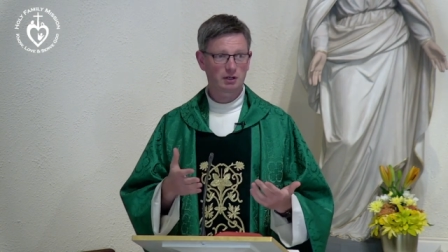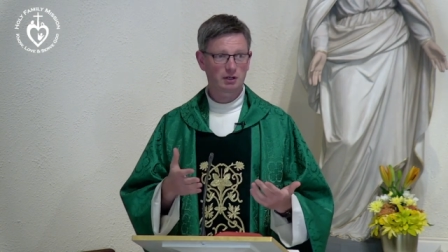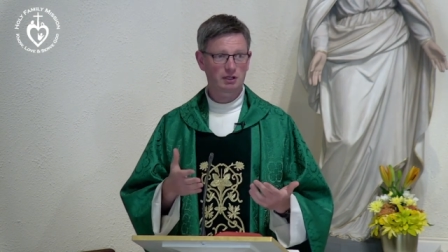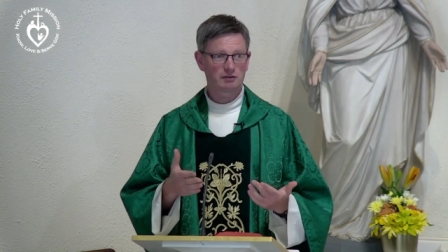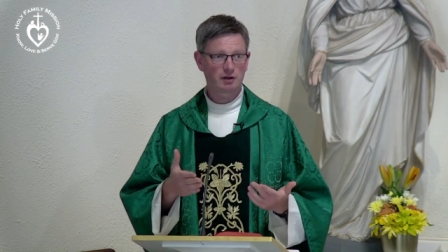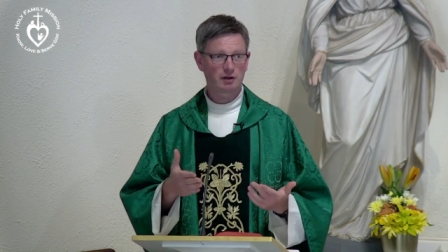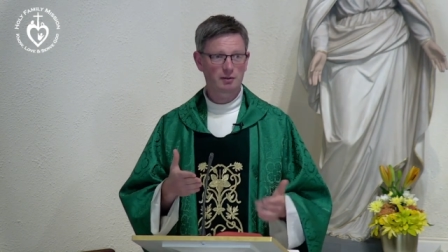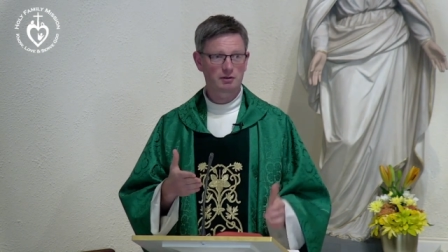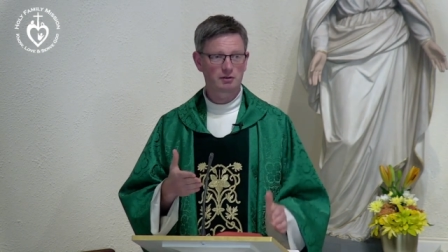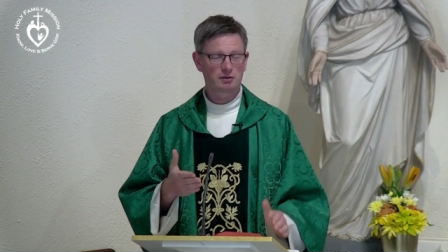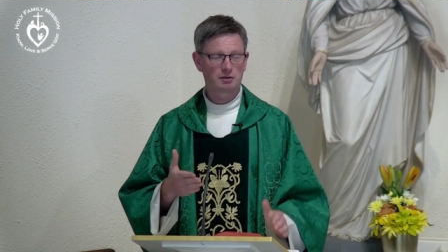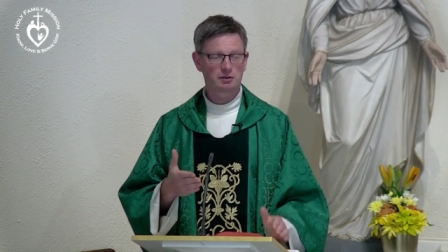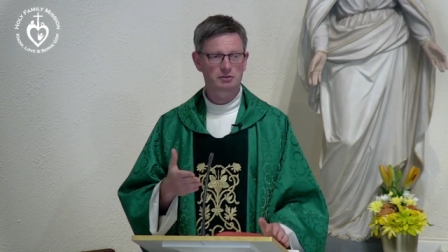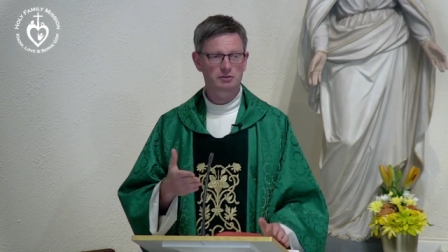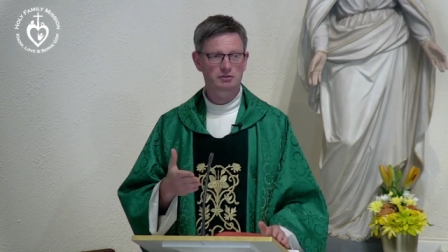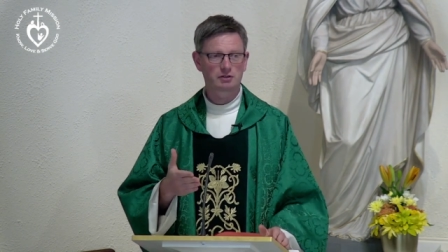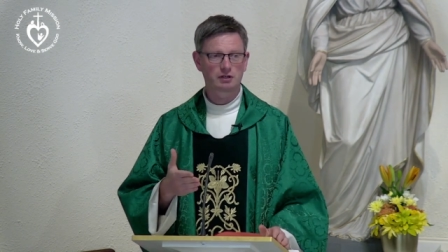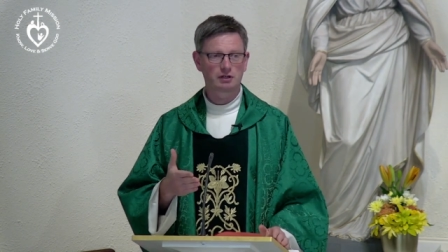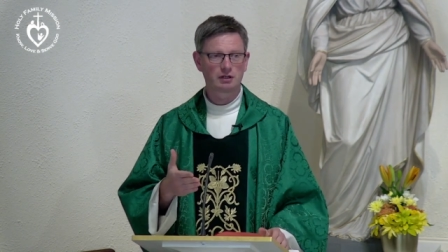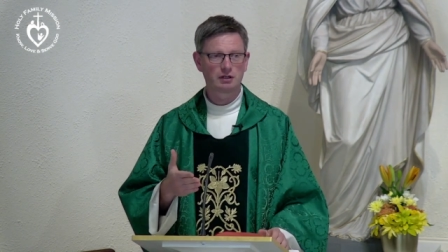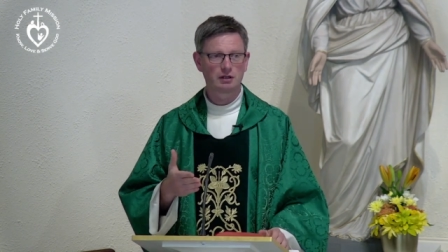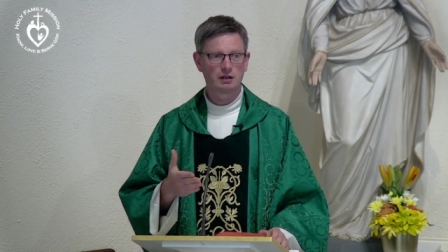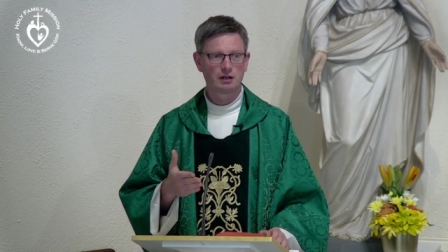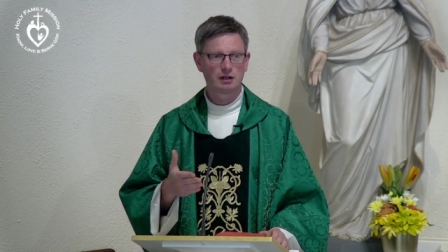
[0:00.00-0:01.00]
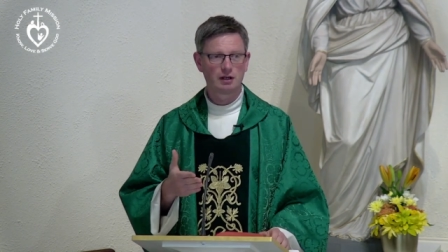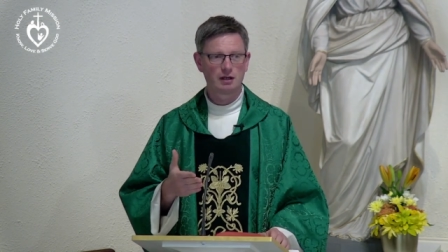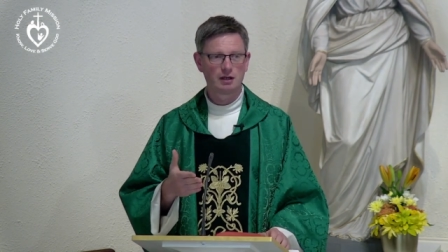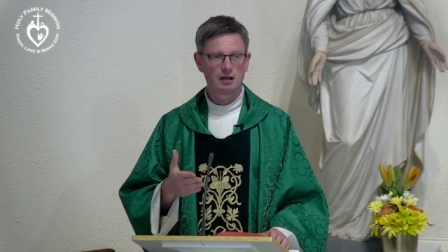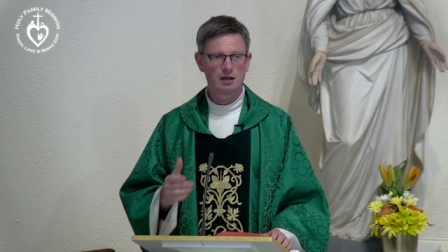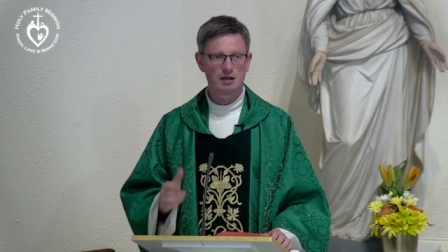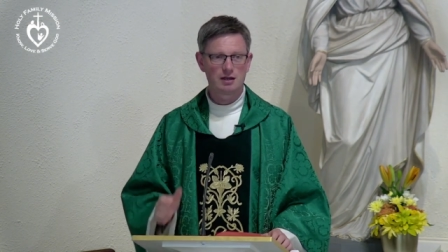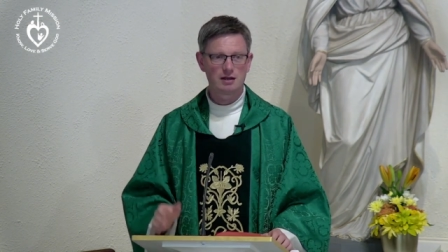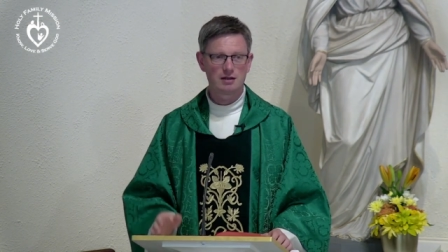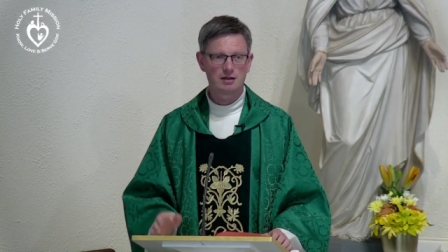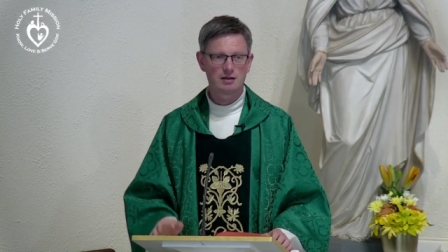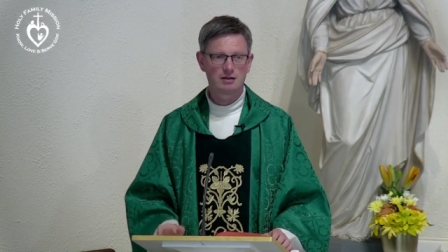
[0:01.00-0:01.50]
the family rosary
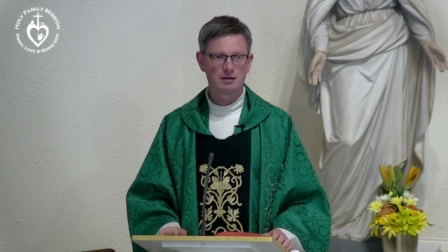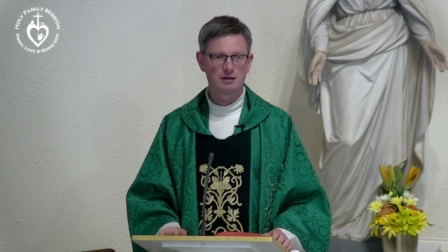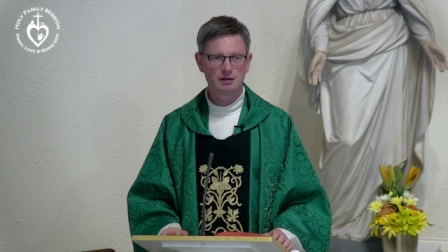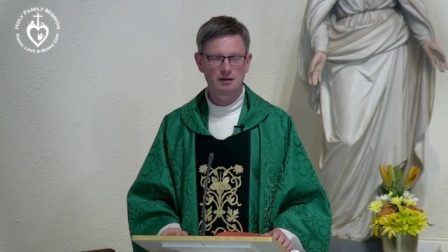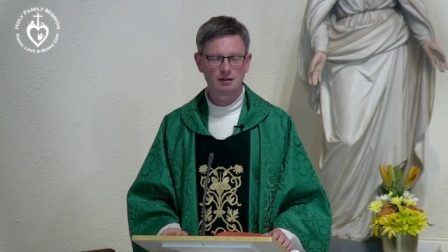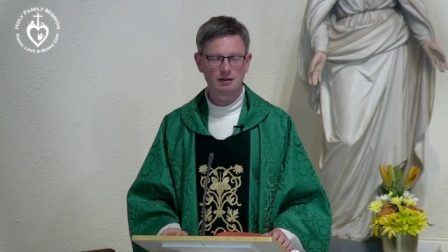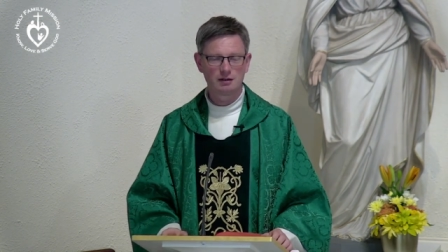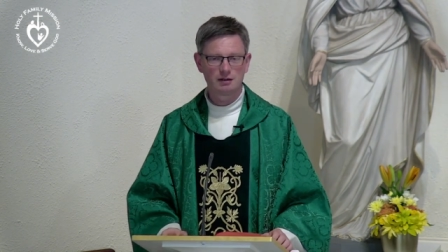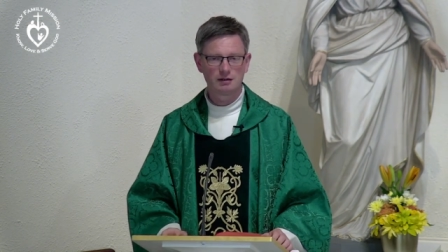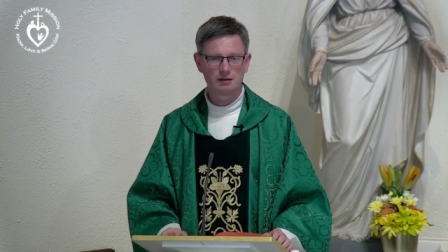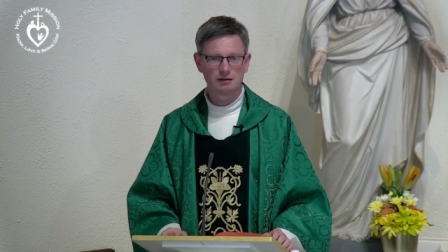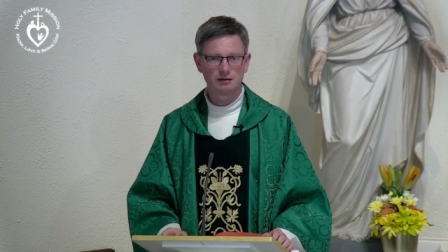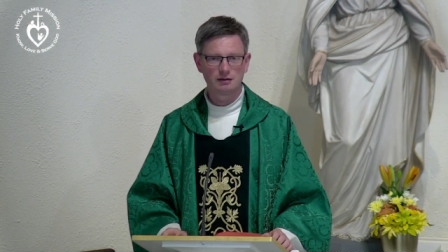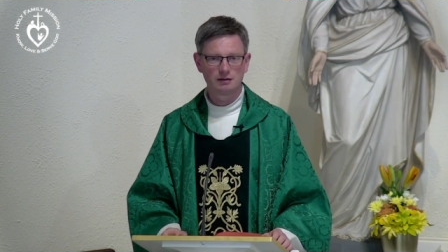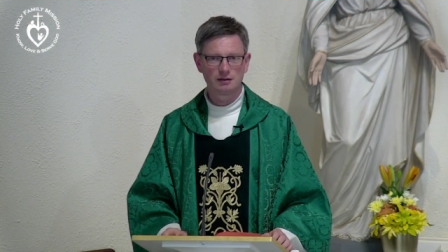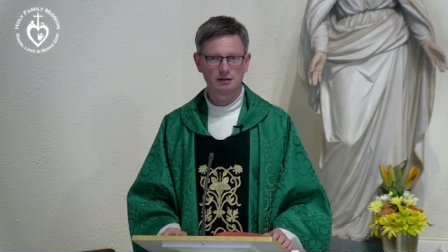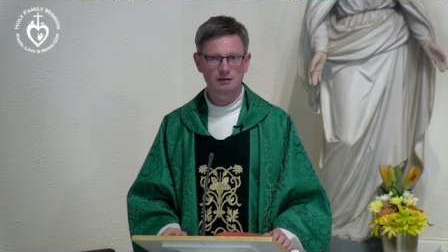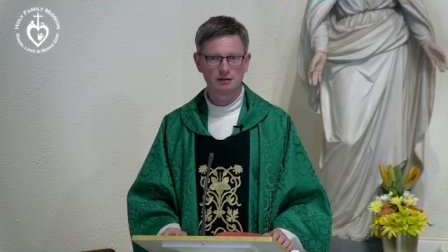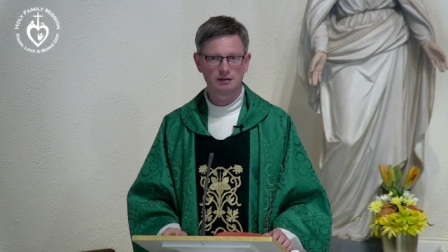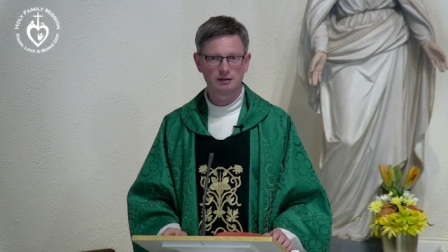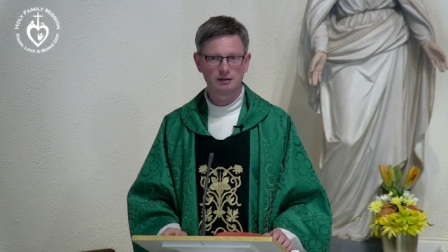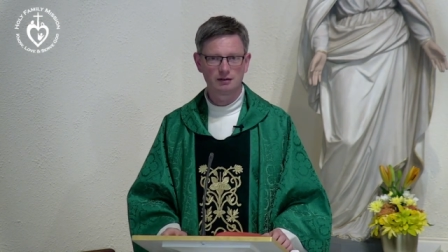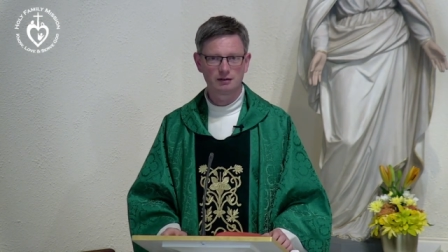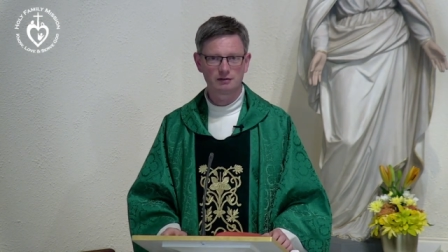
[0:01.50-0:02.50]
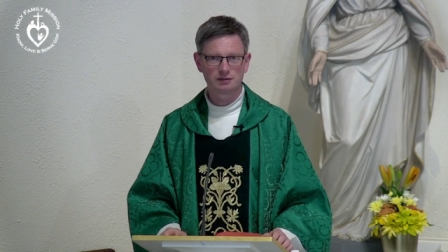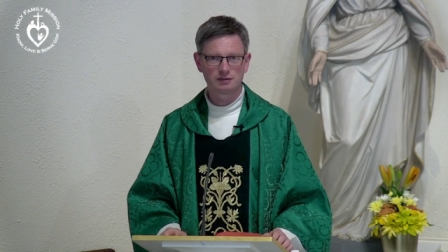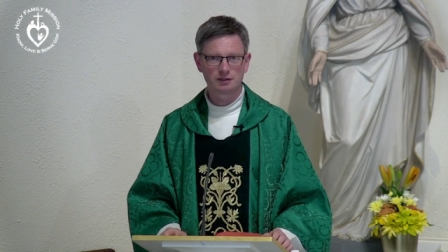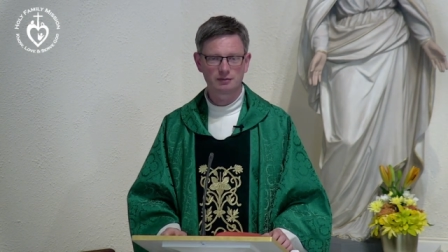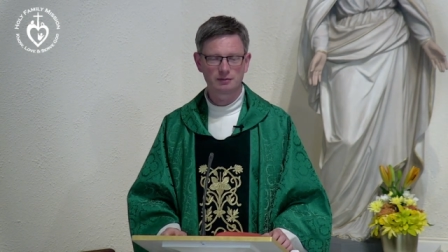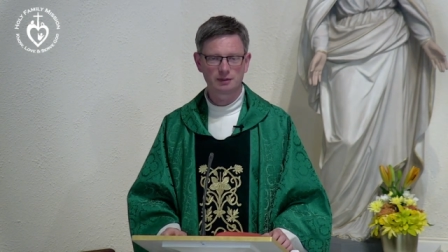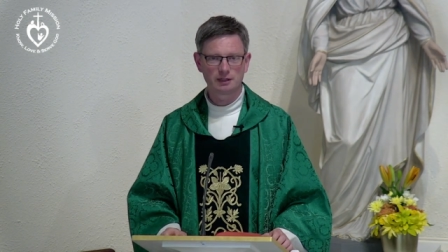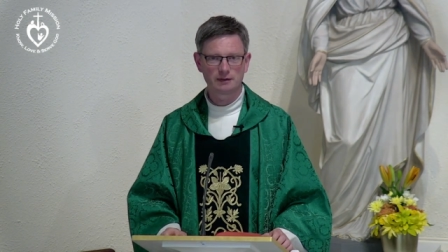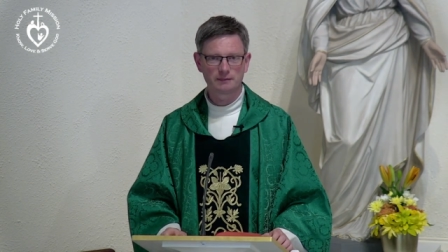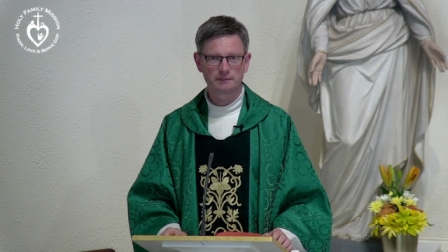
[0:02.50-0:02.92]
in, in, in, in our family.